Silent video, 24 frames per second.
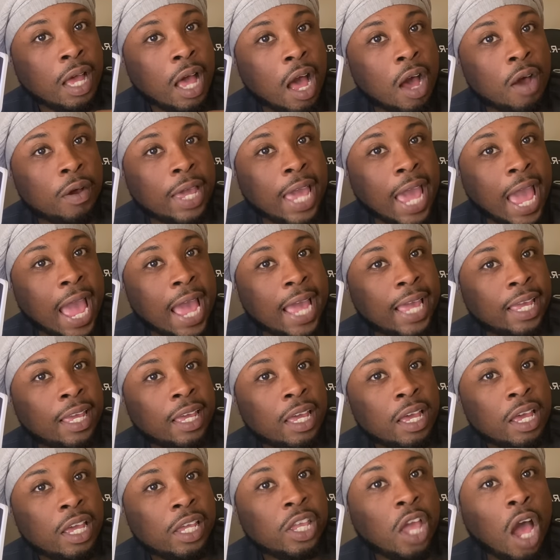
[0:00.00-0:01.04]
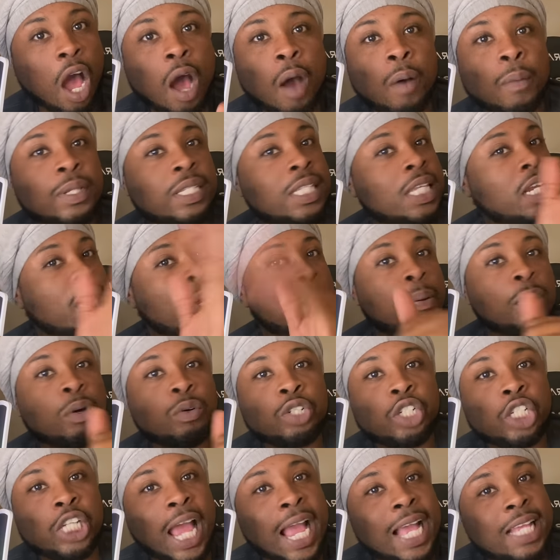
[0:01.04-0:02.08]
Okay? Y'all was in a poo
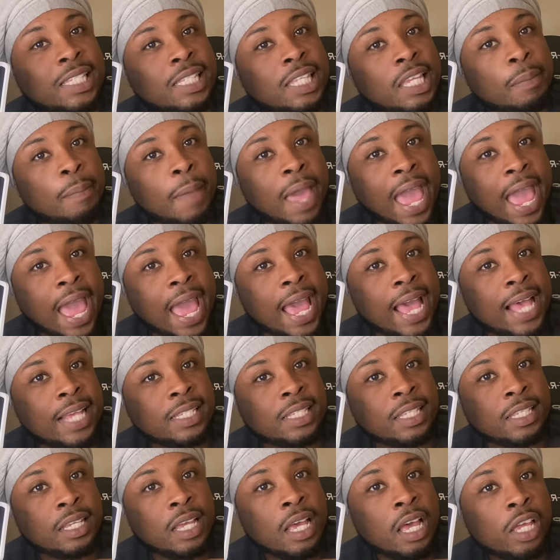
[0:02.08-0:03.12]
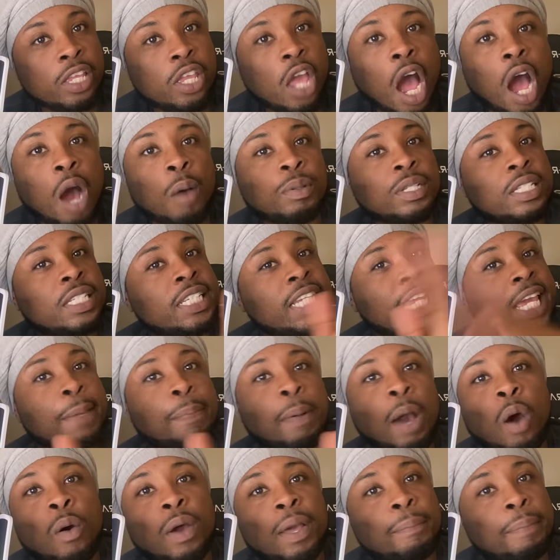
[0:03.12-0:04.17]
shiesty mask. Y'all was
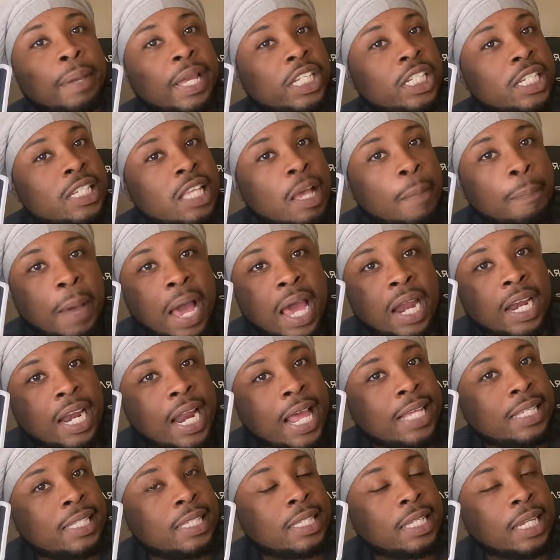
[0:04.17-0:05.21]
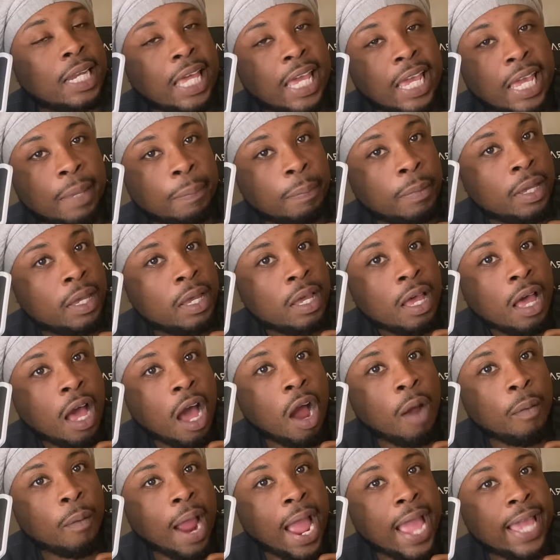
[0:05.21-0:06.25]
deboing bitches up out of their sleep.
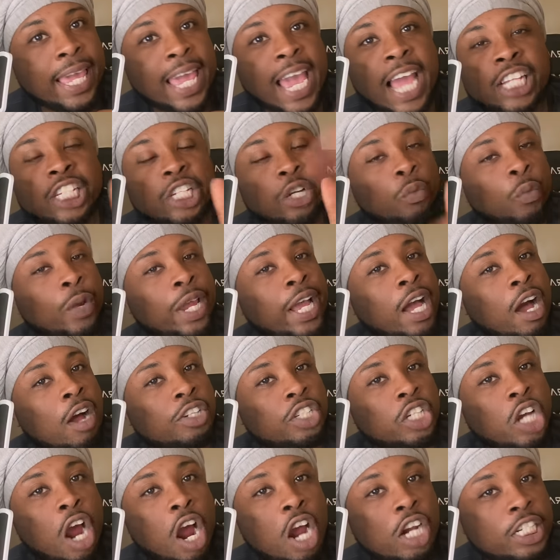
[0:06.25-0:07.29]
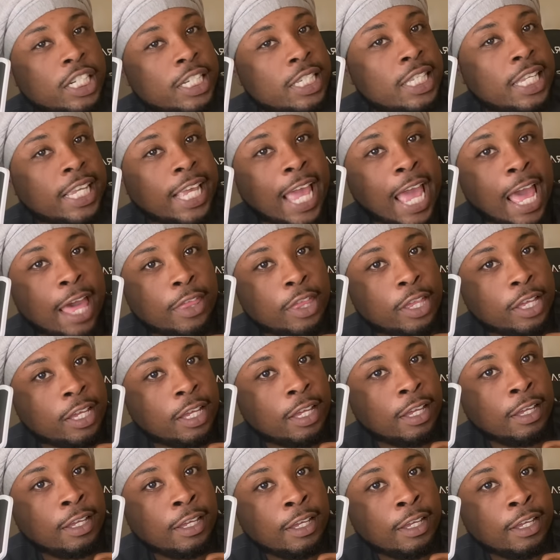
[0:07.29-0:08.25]
All right? Catching RICO charges together.